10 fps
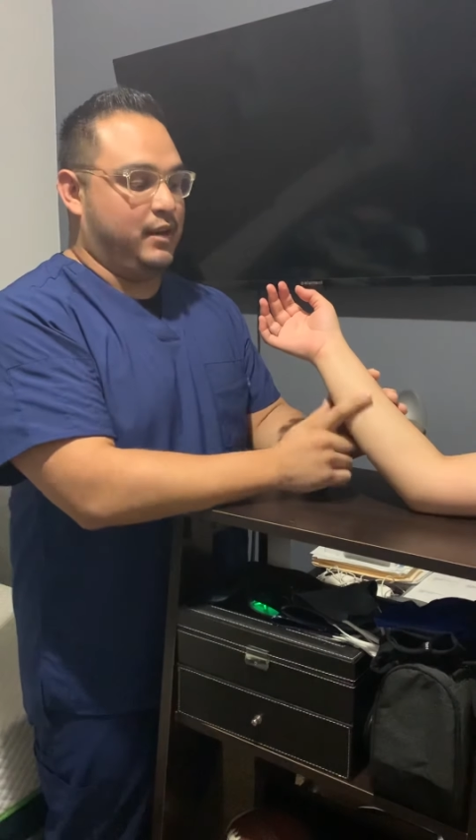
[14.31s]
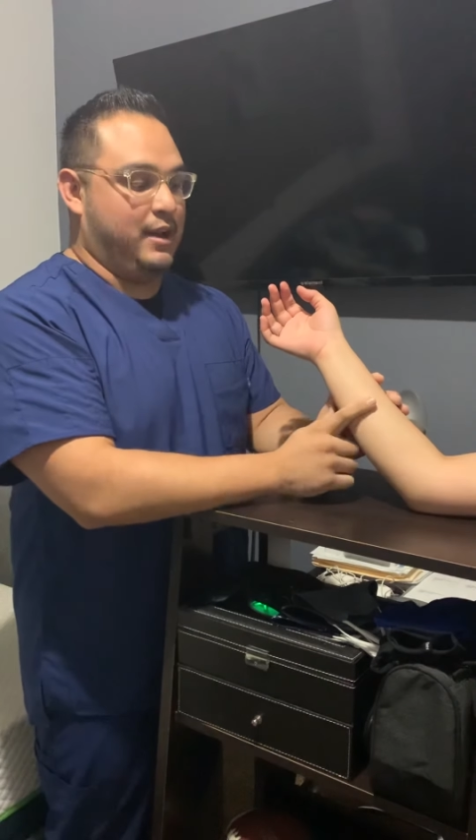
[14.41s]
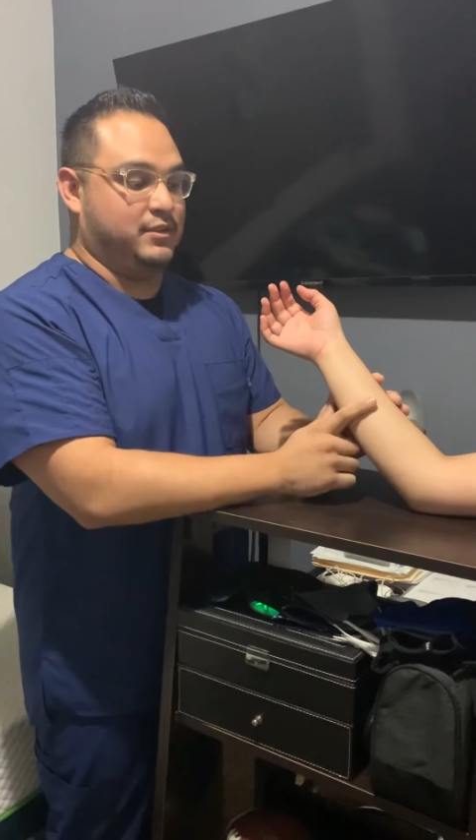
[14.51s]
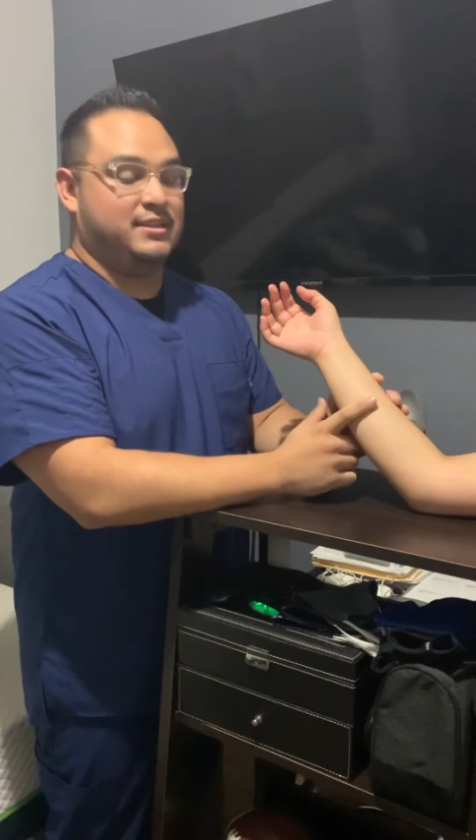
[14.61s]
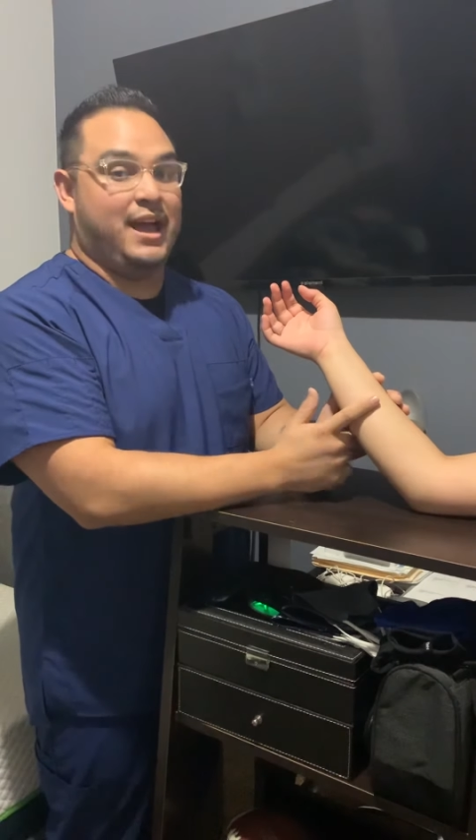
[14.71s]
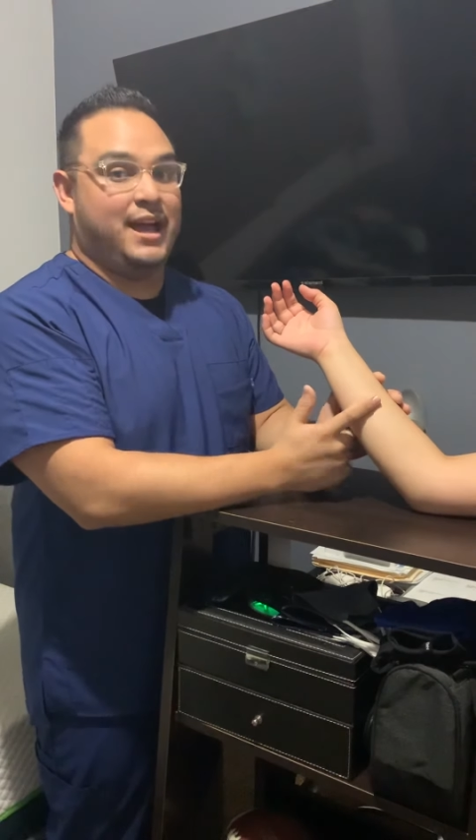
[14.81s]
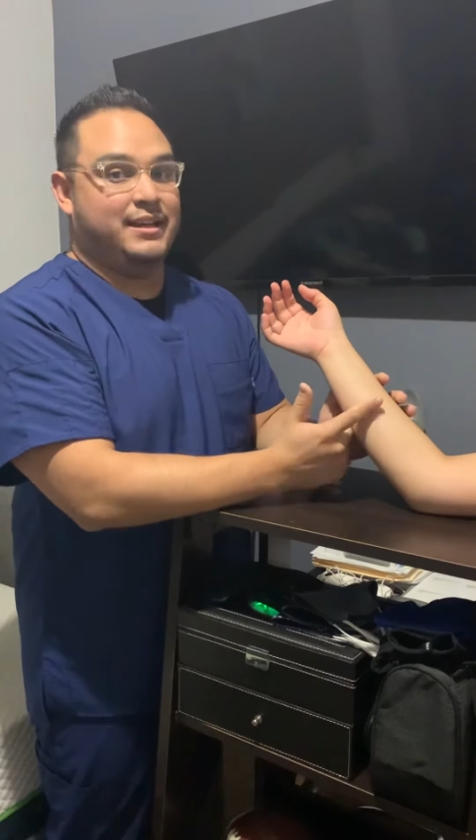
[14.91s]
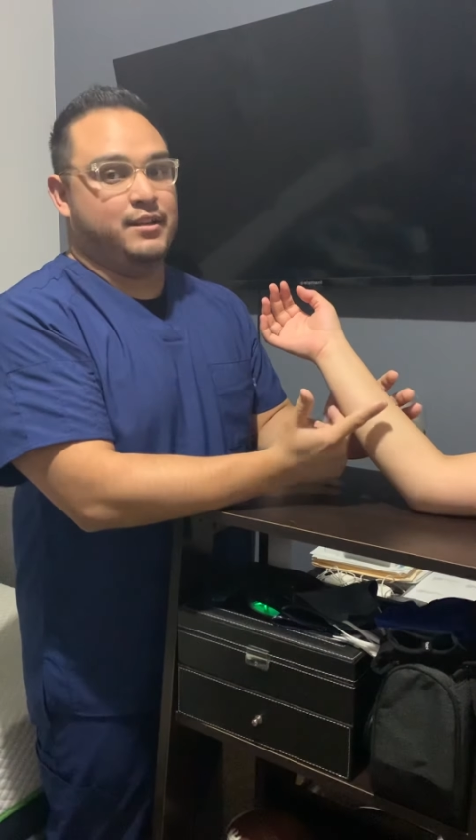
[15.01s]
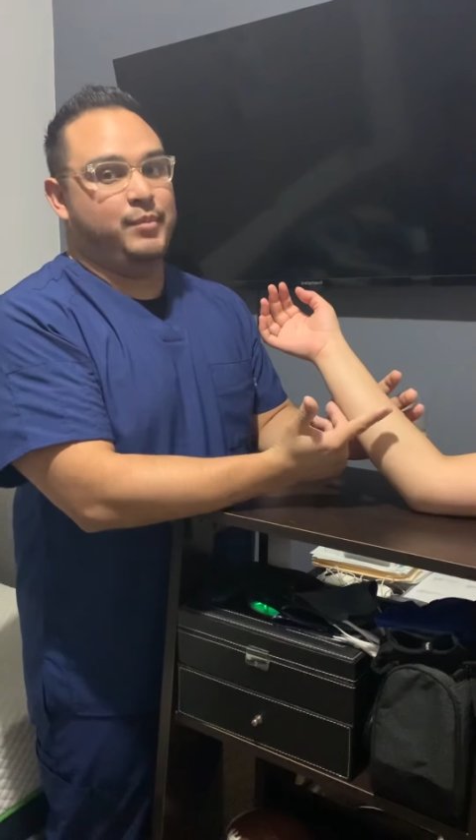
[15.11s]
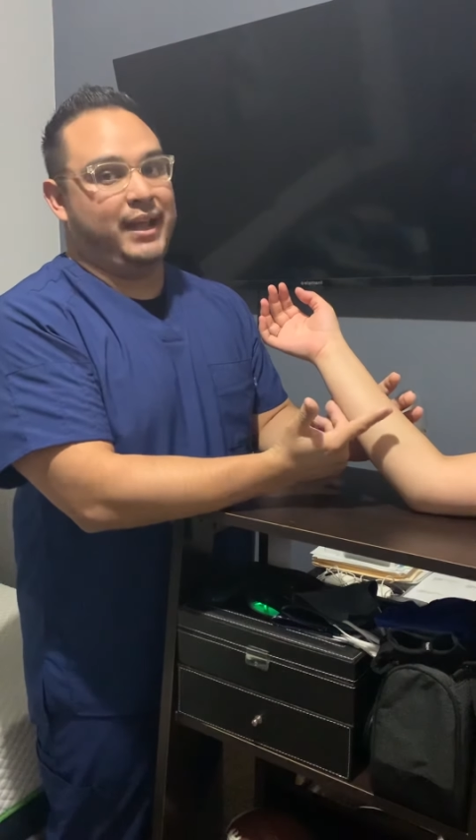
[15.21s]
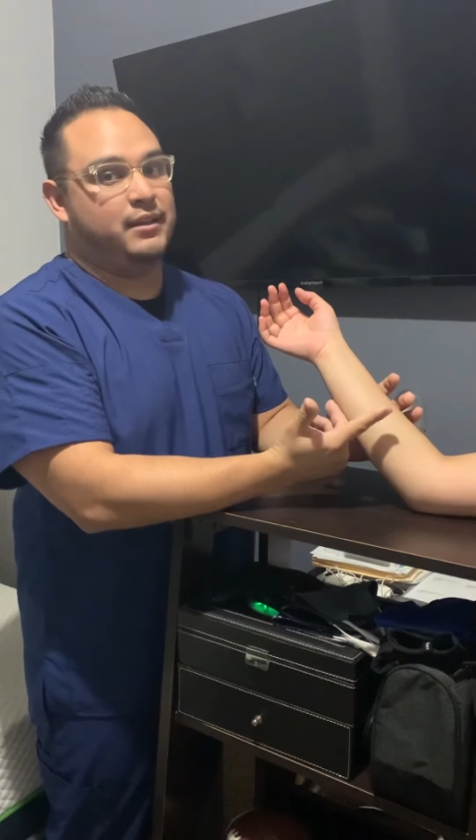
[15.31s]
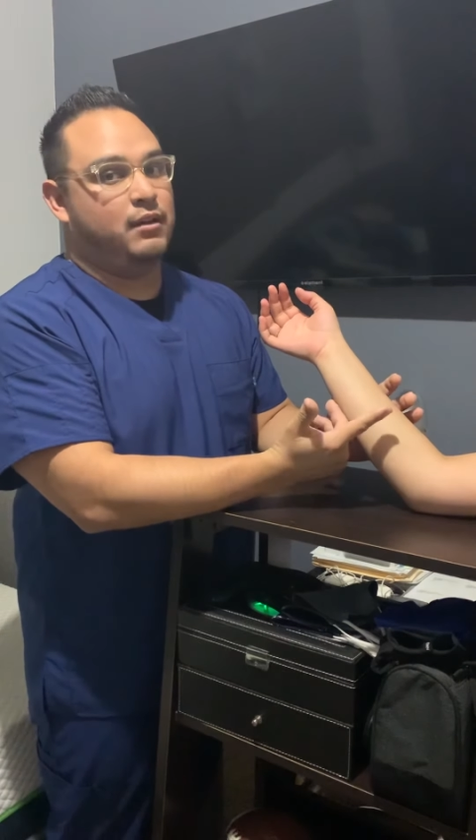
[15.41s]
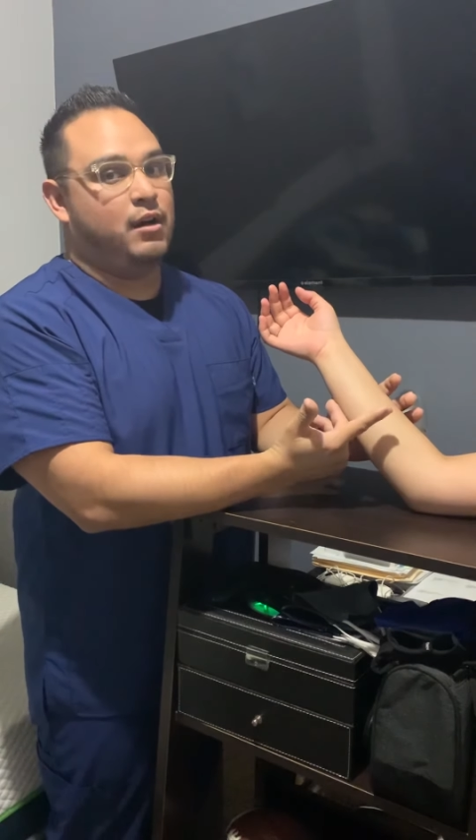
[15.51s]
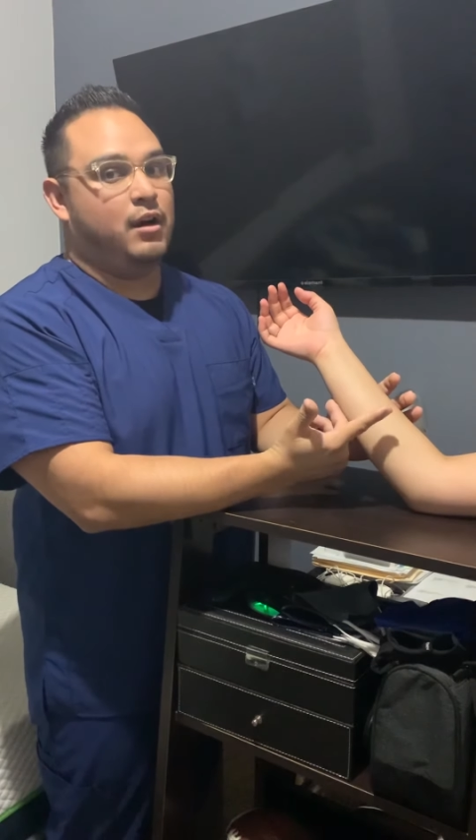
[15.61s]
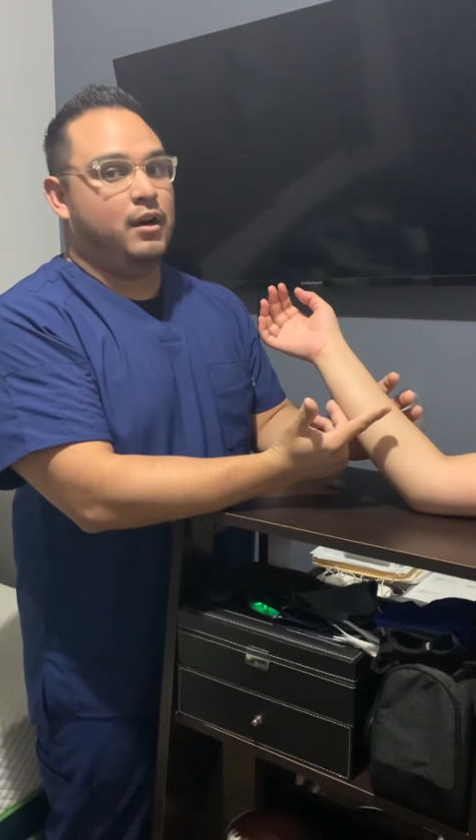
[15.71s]
outside in your
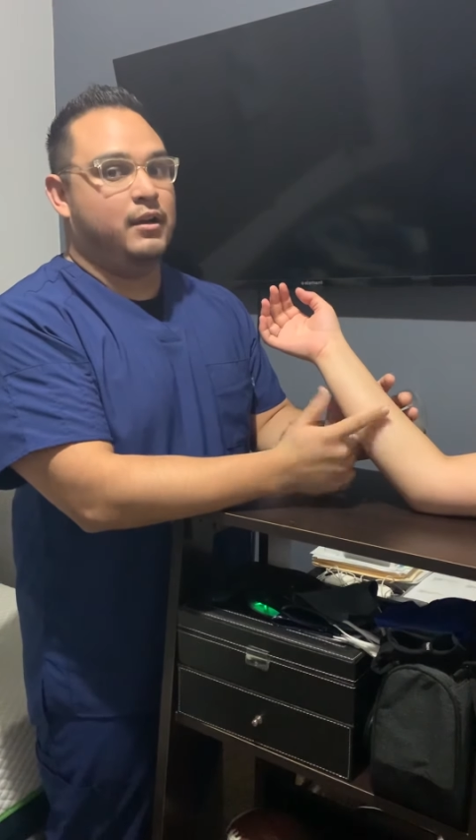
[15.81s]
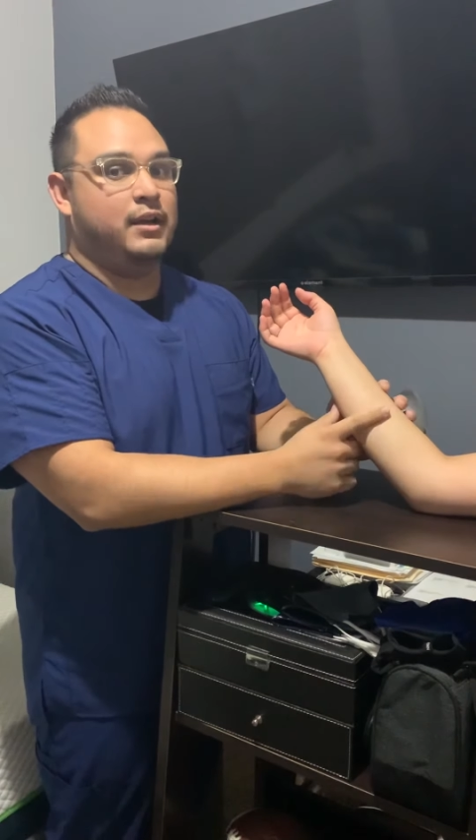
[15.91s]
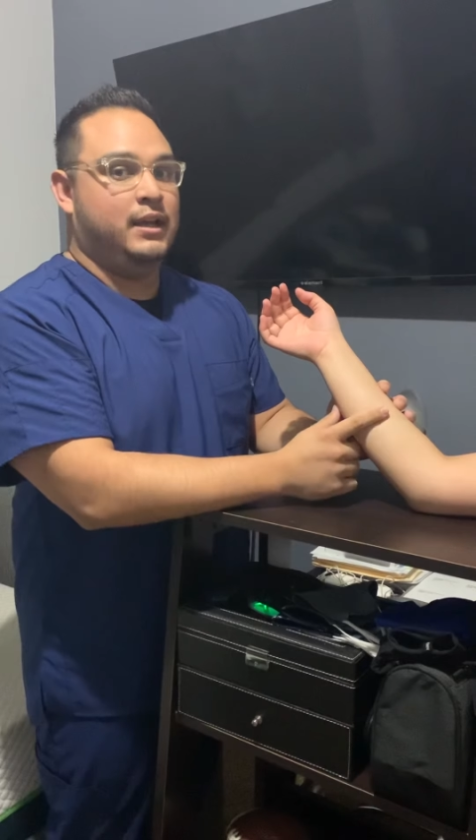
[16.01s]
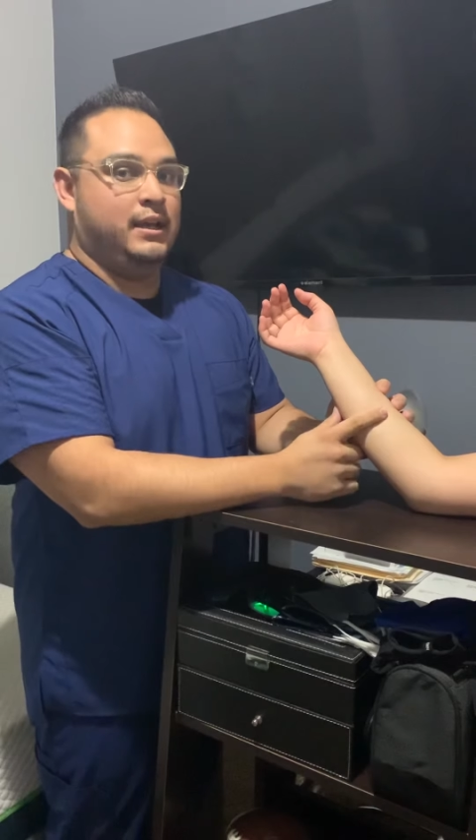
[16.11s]
backyard,